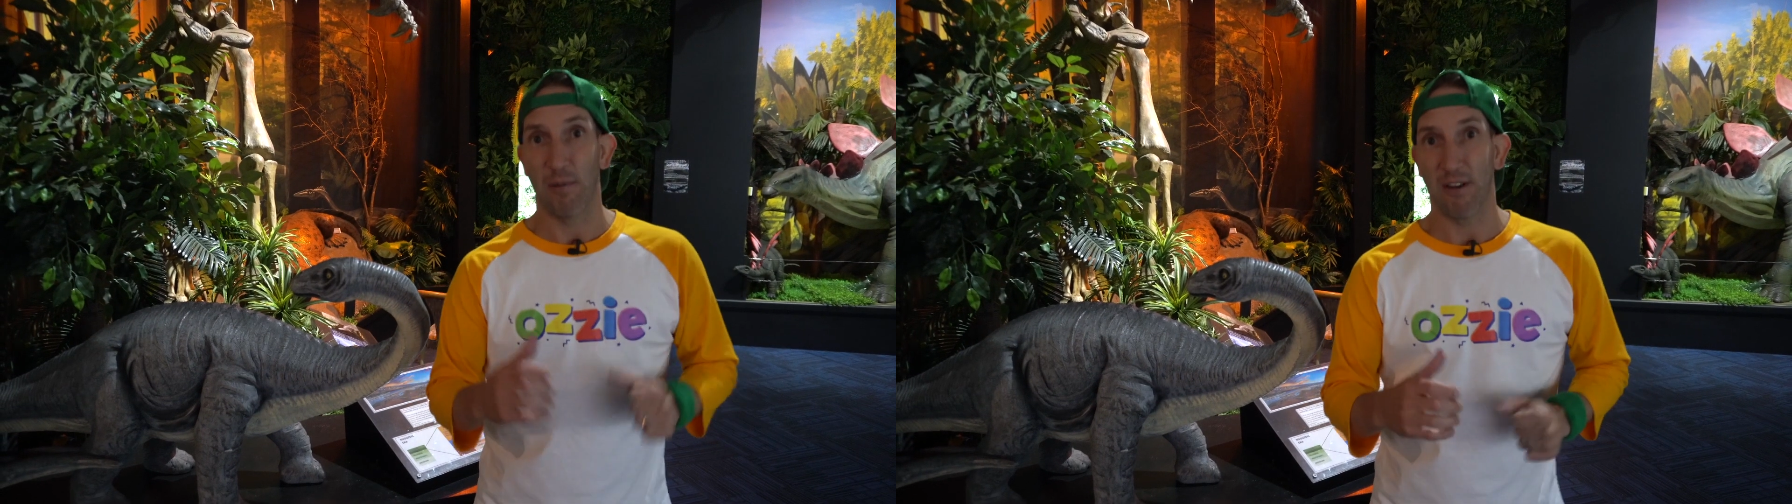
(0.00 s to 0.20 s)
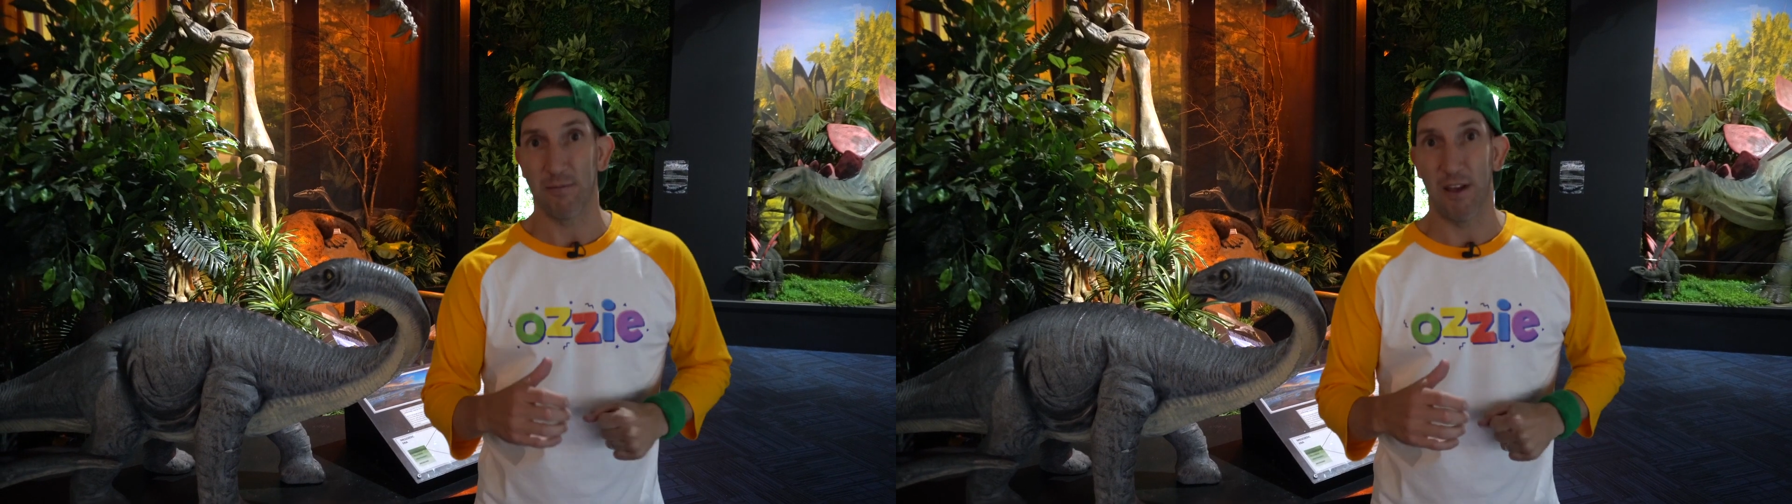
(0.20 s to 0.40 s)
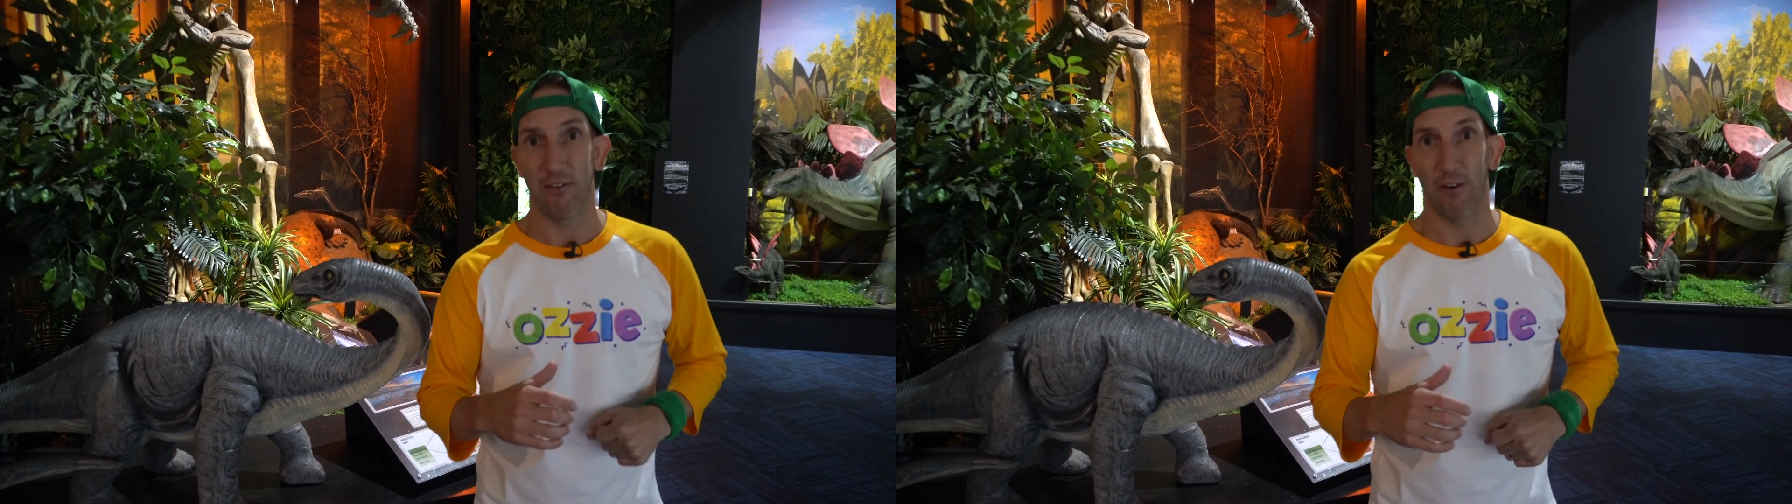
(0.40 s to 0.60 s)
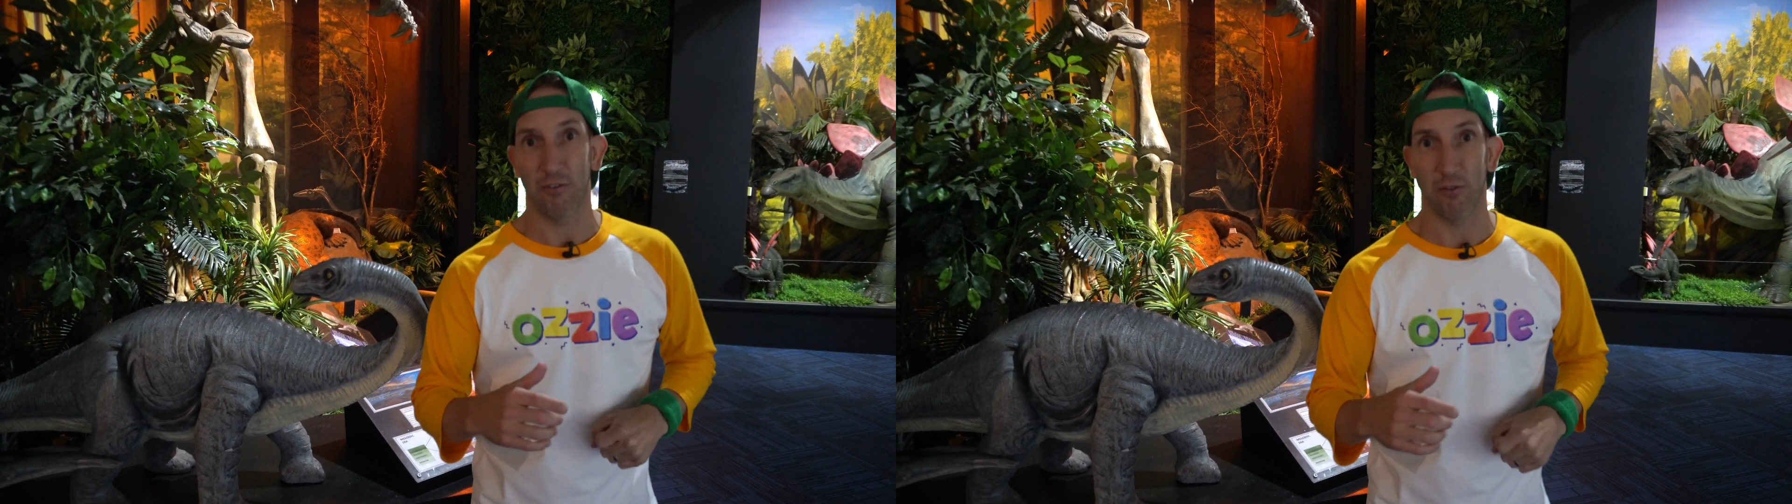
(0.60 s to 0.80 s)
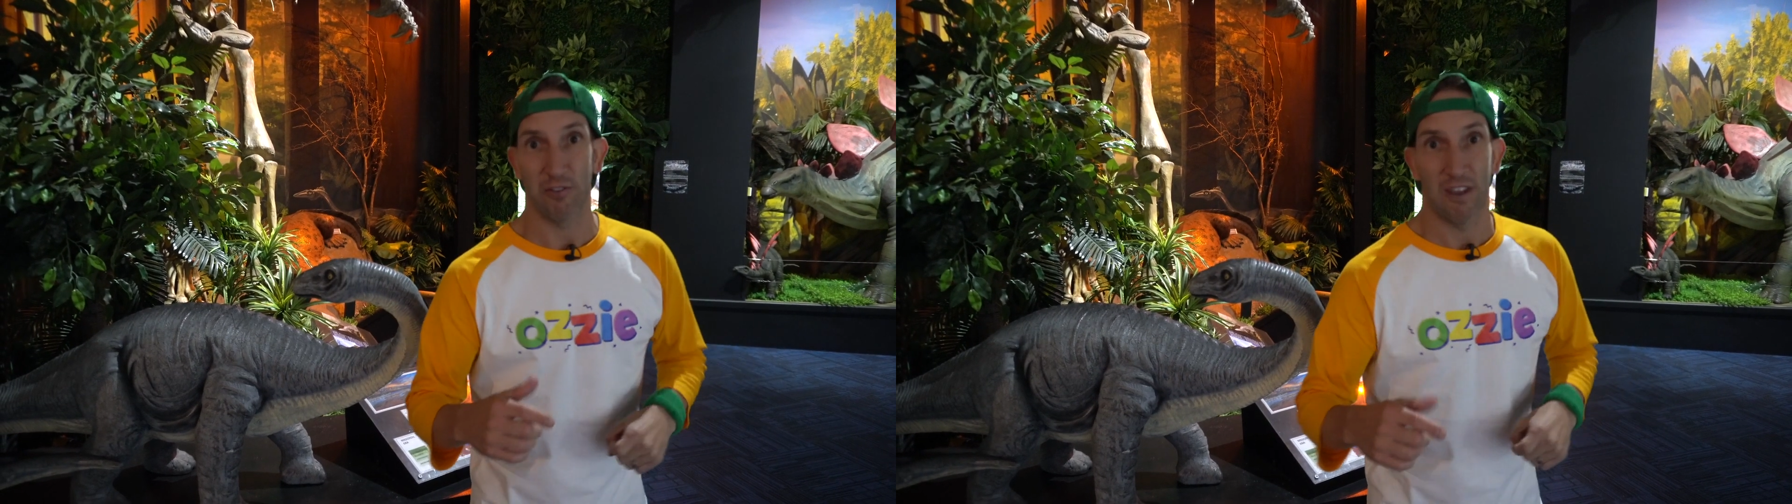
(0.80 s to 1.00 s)
much about
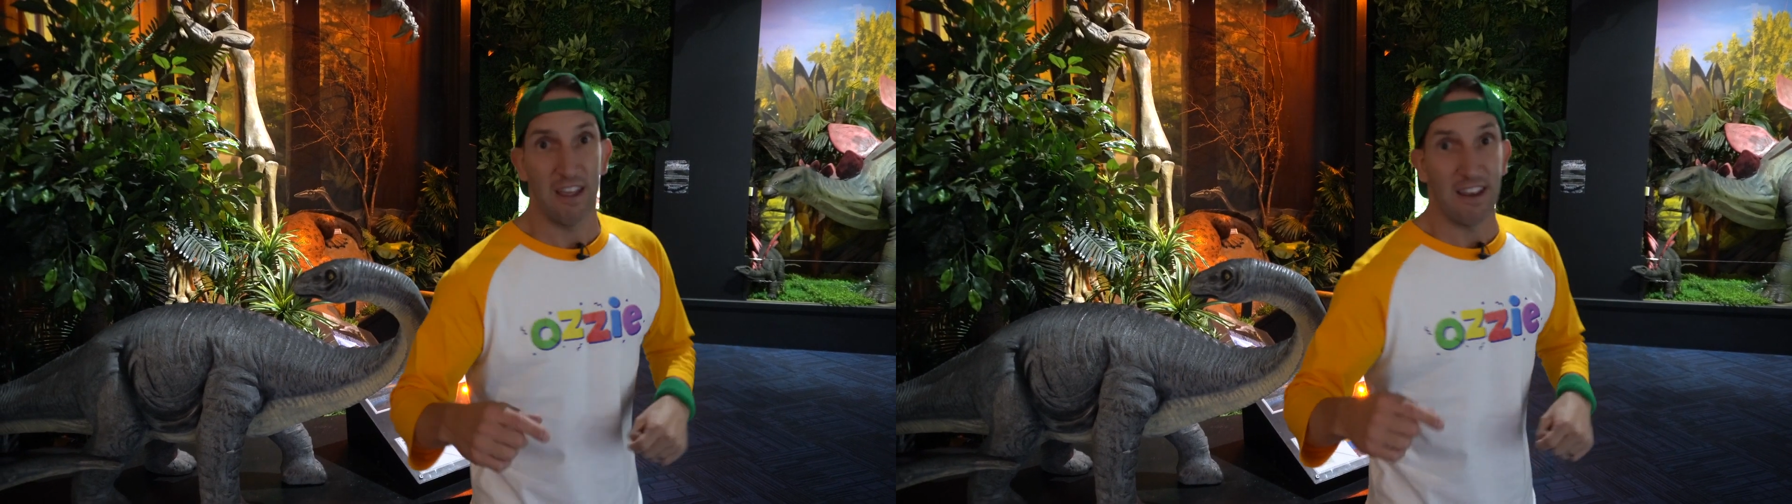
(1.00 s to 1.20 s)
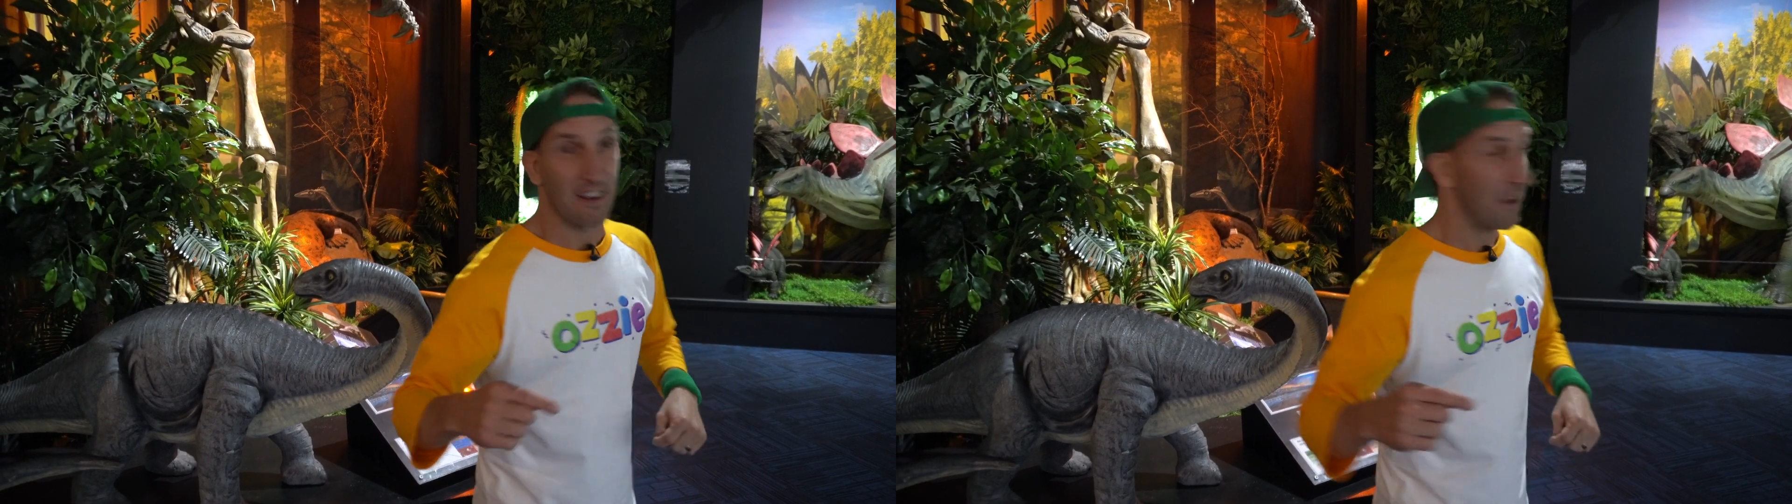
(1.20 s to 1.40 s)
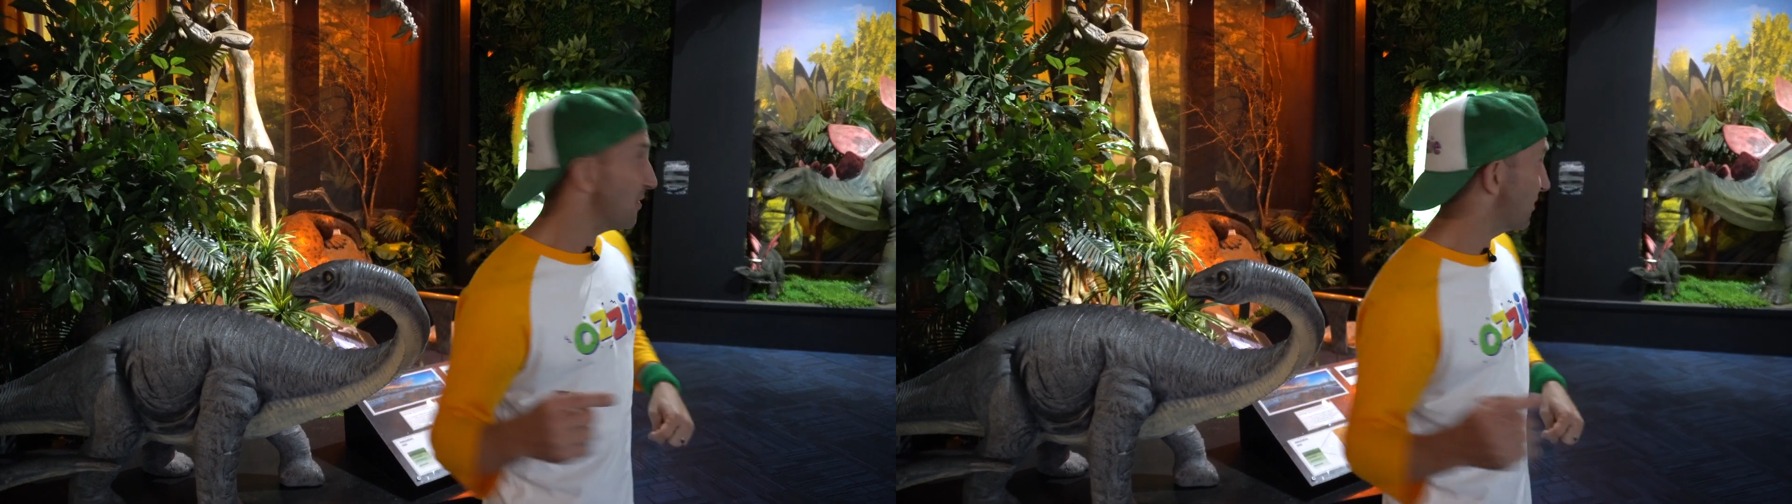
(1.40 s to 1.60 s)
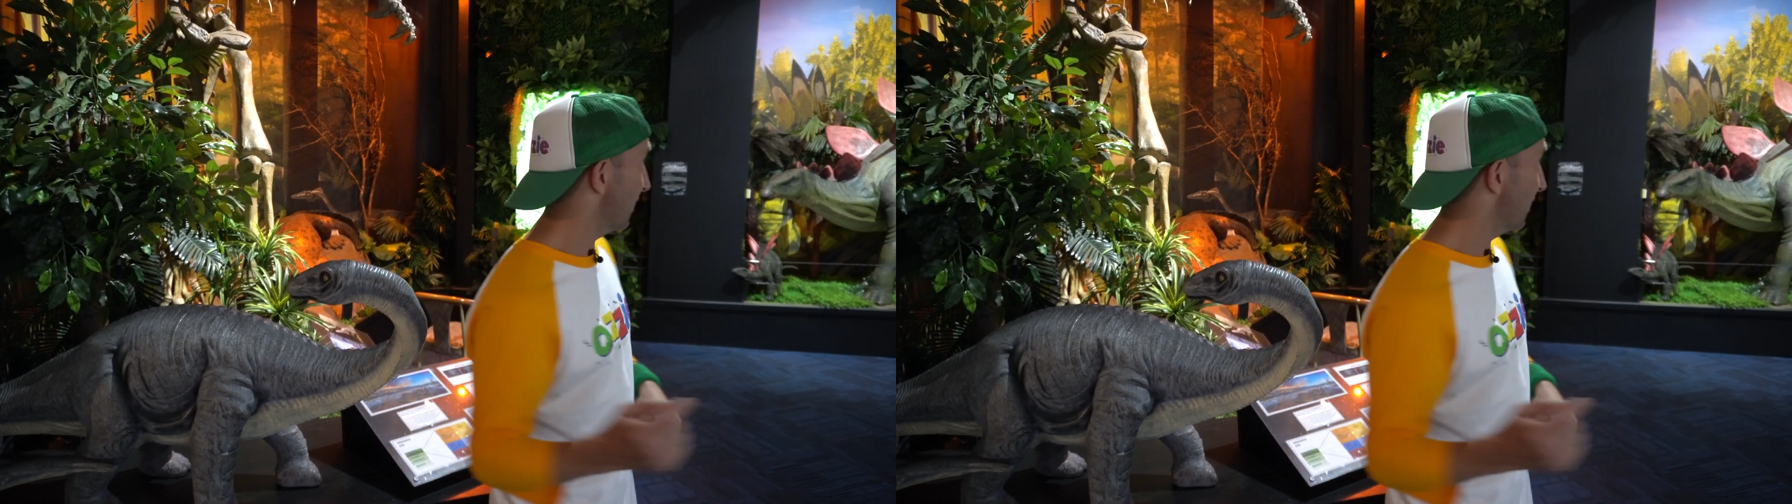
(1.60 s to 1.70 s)
dinosaurs. Now come and